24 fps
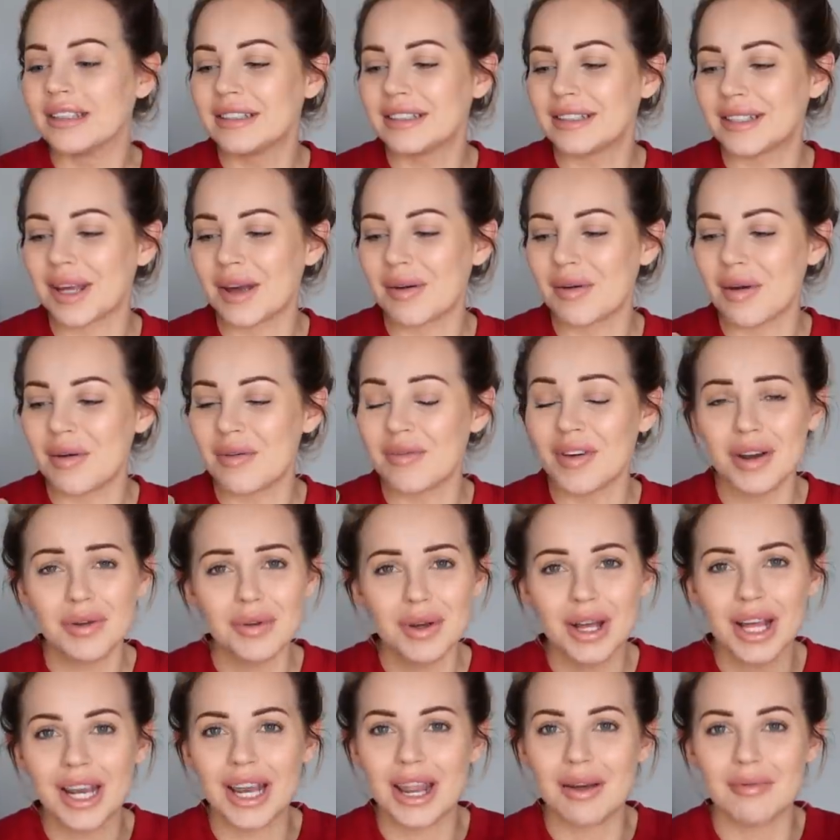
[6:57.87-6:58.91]
So if
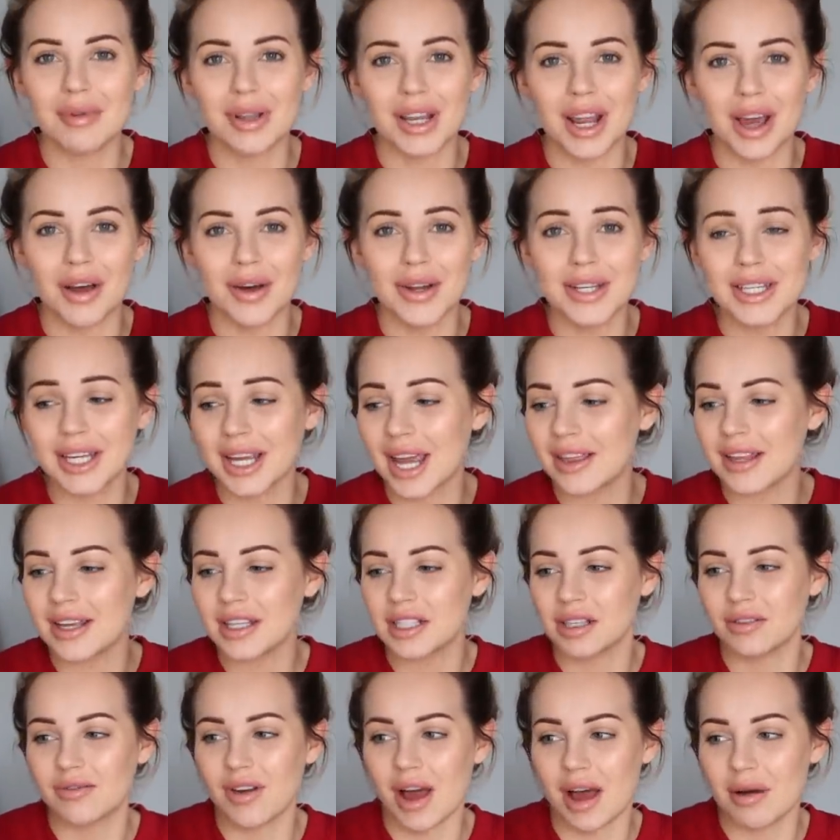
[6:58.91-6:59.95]
anyone can let me know, I did get
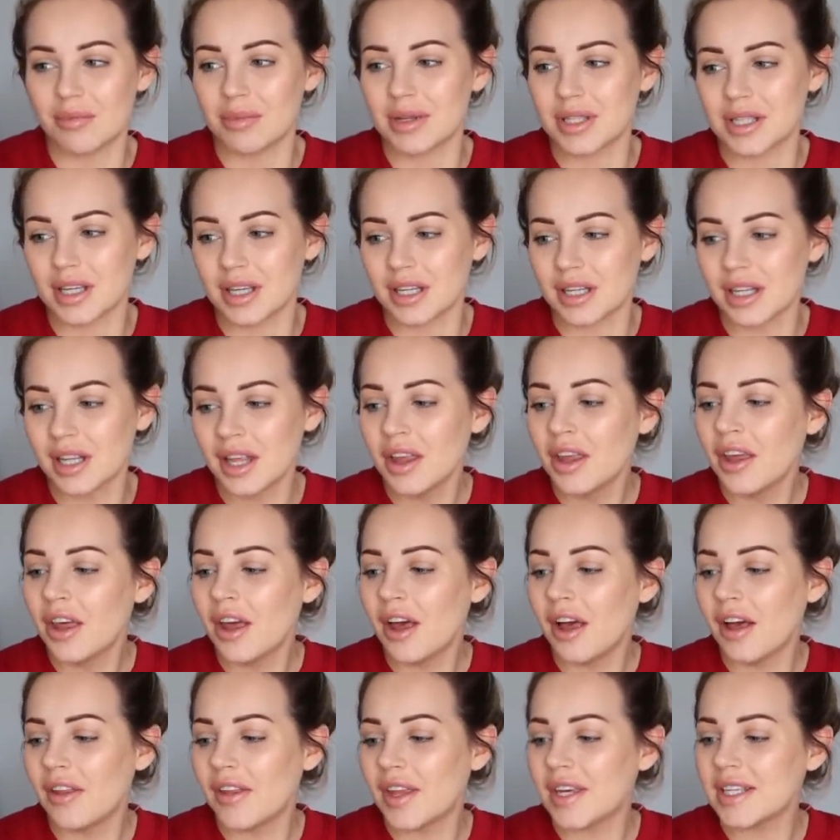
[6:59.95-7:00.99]
these off Amazon
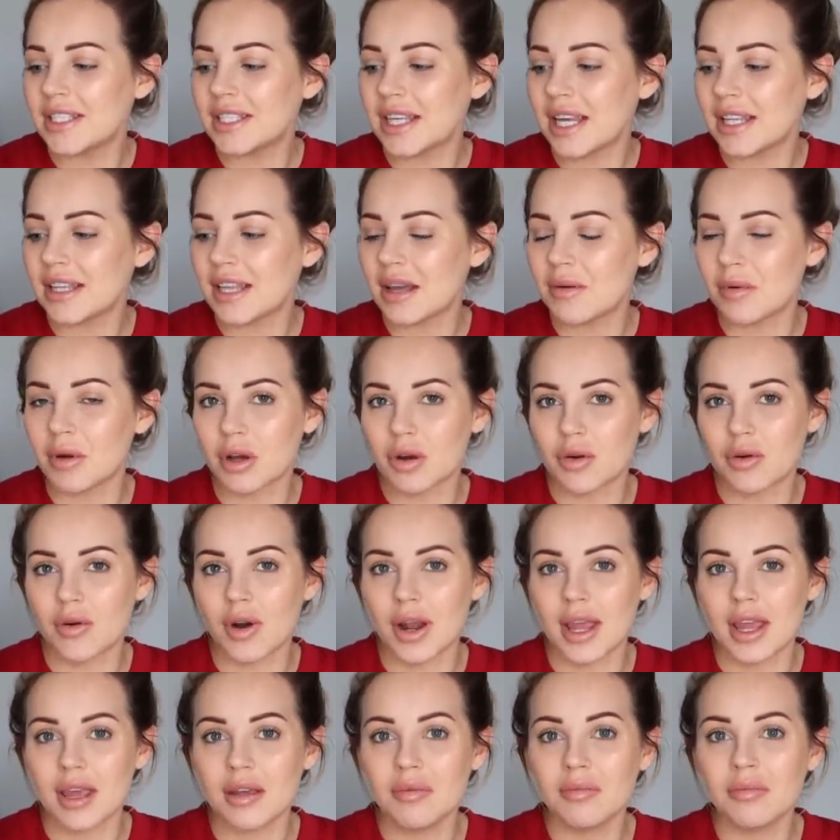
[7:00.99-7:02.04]
and they said they were
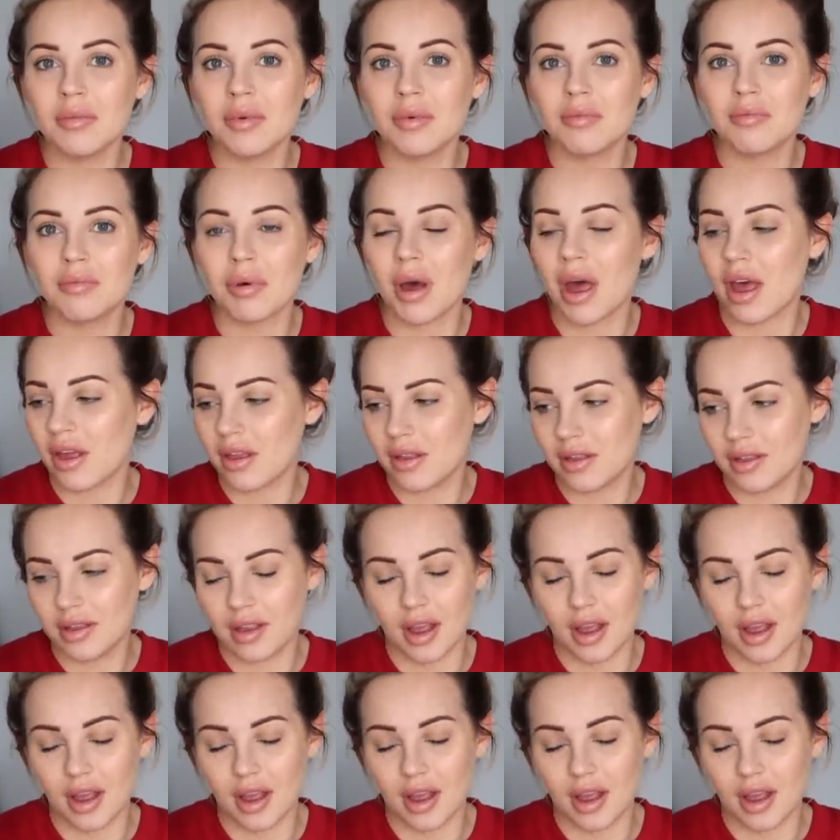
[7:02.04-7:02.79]
cream, but